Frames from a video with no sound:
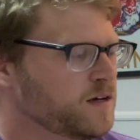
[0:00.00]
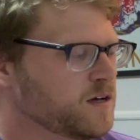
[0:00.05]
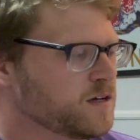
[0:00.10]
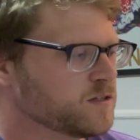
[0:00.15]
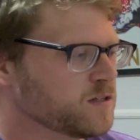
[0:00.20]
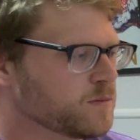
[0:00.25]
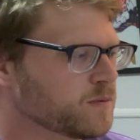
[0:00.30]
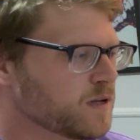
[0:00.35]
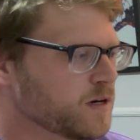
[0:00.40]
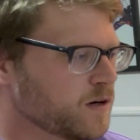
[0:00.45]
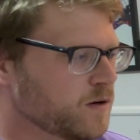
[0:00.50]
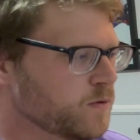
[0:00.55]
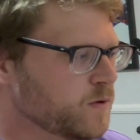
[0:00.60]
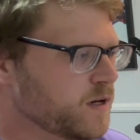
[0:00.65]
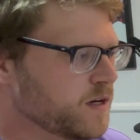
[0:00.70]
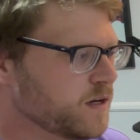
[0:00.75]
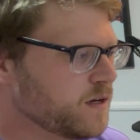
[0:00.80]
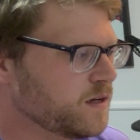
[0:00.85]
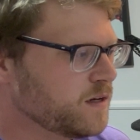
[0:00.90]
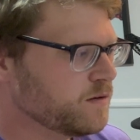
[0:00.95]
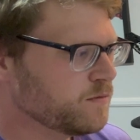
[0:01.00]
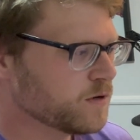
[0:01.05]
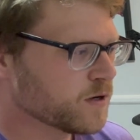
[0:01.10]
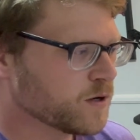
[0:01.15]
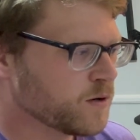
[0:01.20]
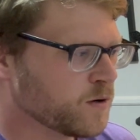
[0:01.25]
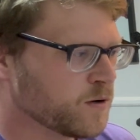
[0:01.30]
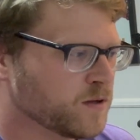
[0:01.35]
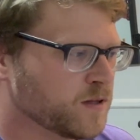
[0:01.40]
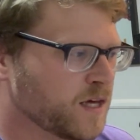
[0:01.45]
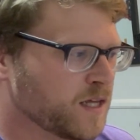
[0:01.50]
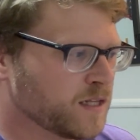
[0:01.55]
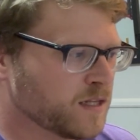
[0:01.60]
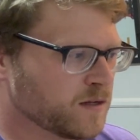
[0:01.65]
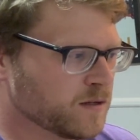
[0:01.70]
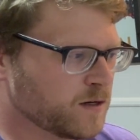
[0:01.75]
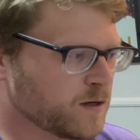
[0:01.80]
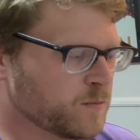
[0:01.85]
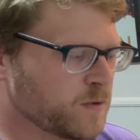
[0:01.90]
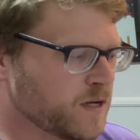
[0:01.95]
So I'm going to re-record that
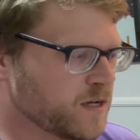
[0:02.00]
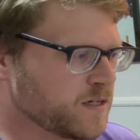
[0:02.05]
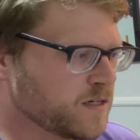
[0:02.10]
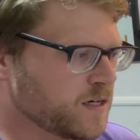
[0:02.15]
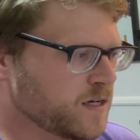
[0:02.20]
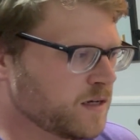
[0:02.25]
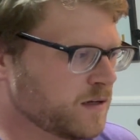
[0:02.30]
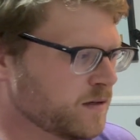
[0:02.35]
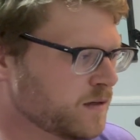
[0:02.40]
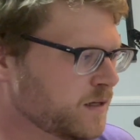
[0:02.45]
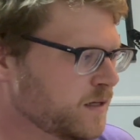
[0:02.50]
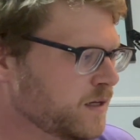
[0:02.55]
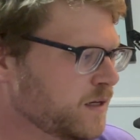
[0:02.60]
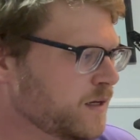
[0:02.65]
little arpeggio.